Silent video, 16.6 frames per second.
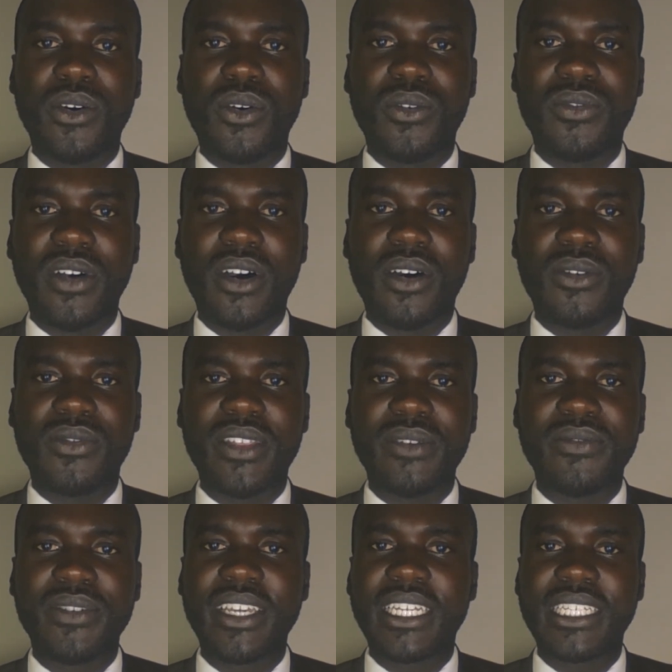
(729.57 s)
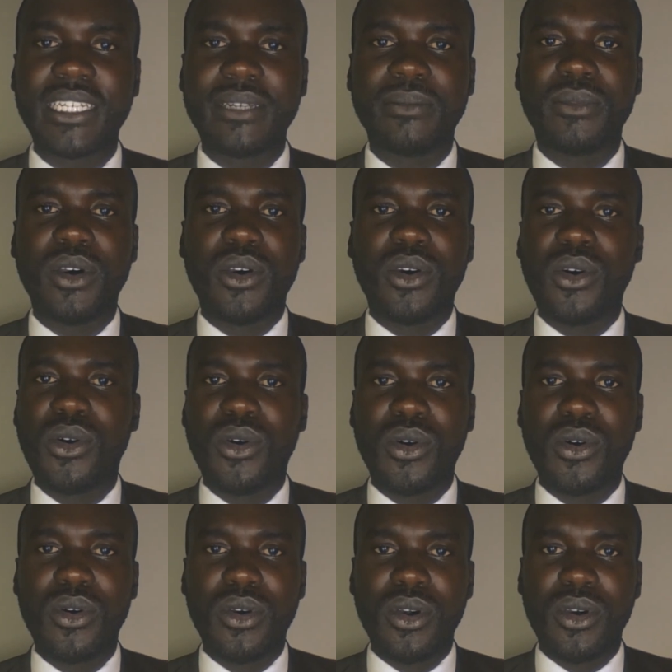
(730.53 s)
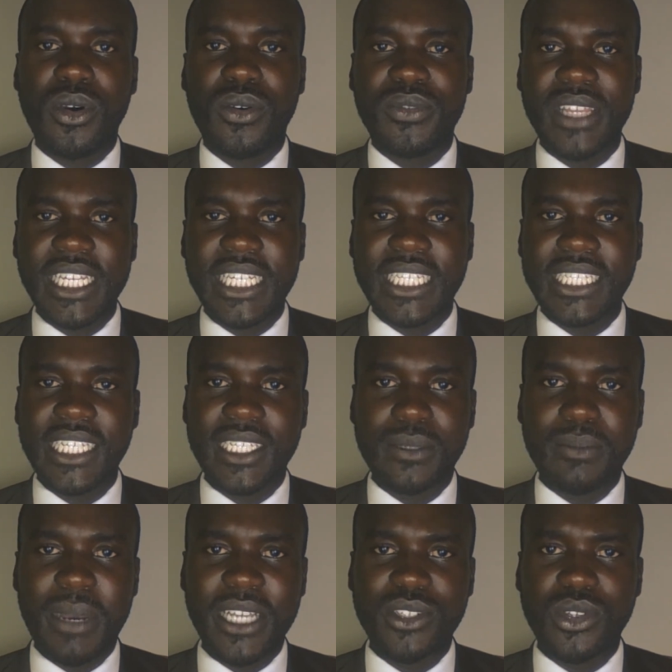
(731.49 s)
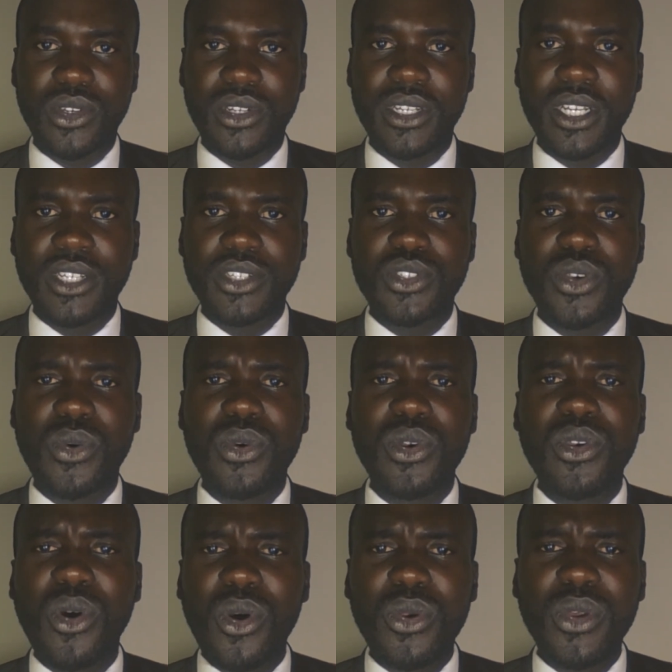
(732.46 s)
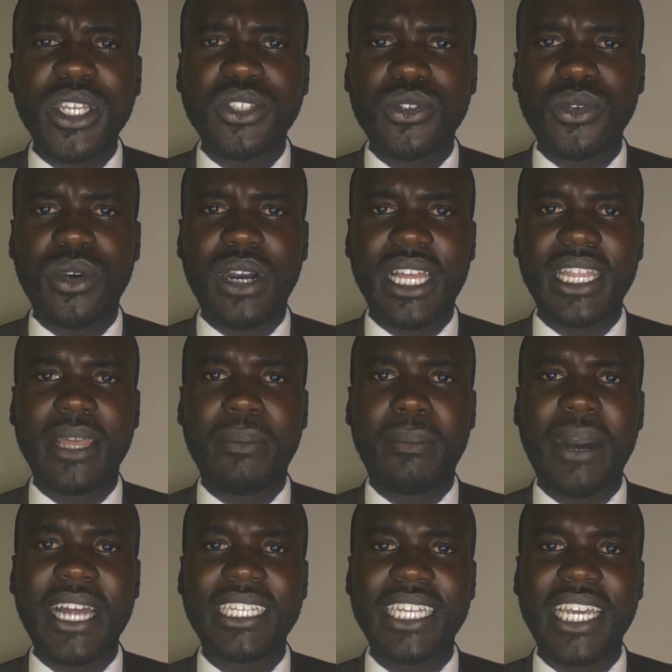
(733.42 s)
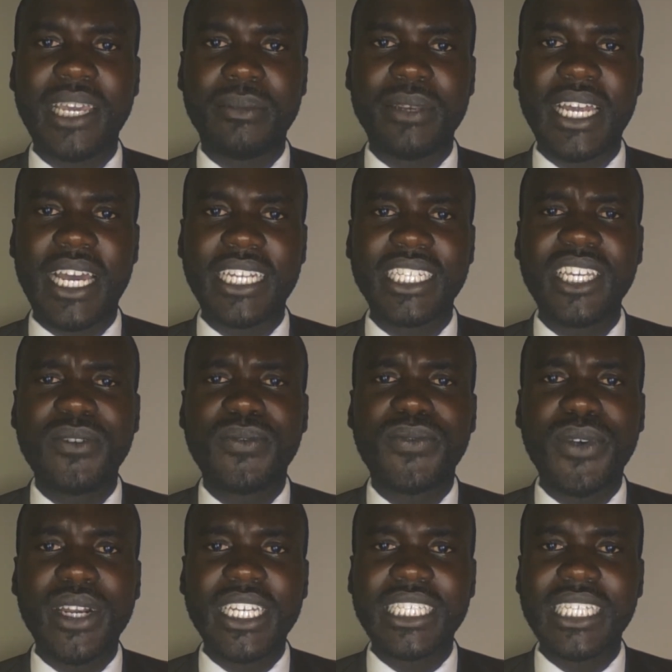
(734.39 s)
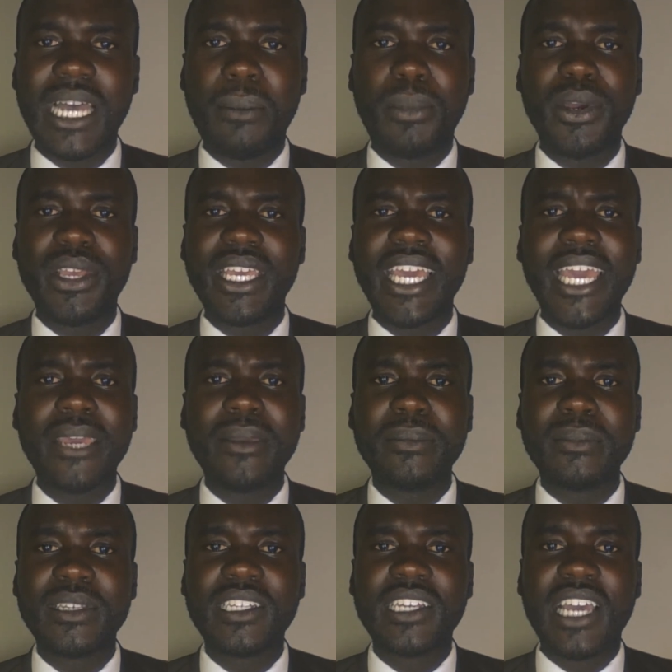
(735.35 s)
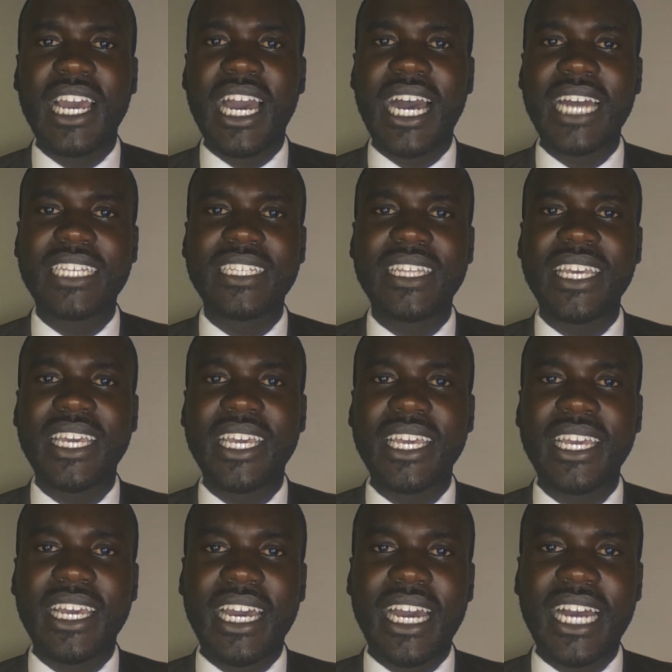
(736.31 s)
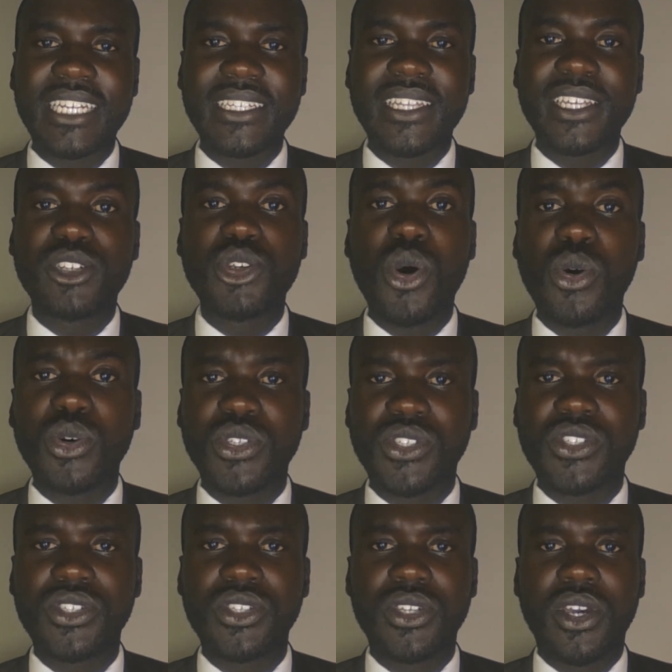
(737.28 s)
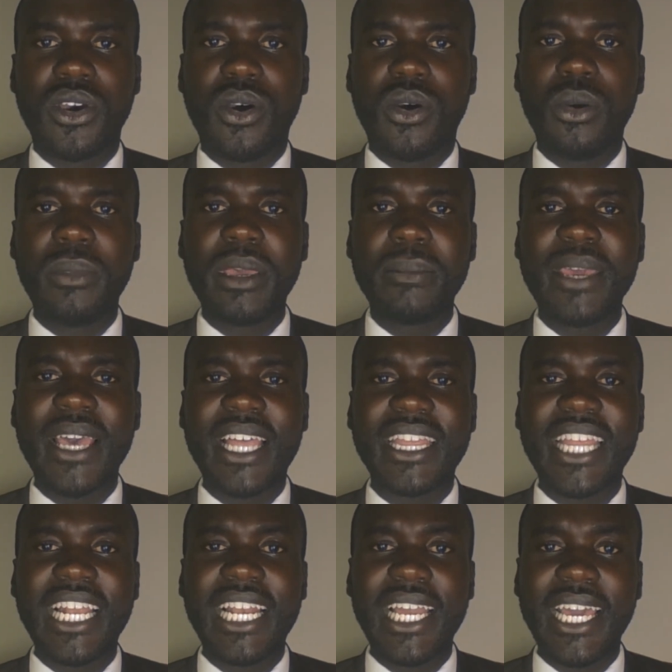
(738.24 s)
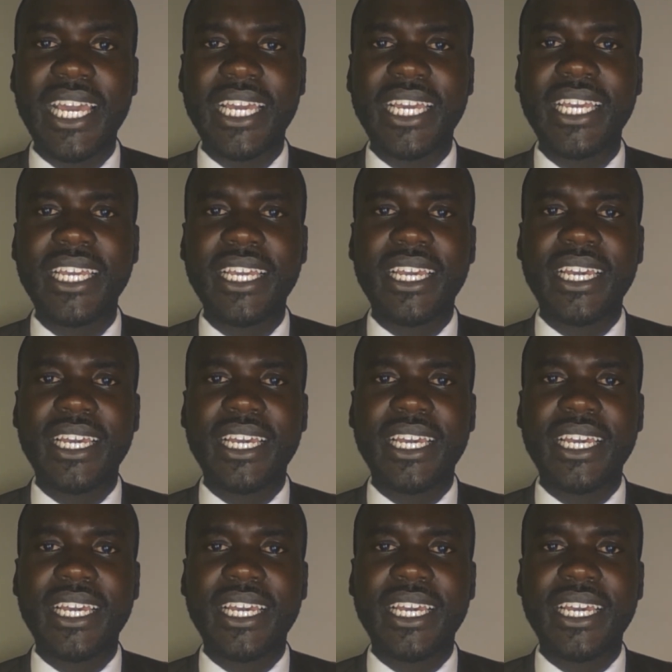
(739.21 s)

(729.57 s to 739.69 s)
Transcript: the victim or of the deceased person. So we'll always look at the part aimed at. If, for example, he aimed at the toes or maybe at the leg,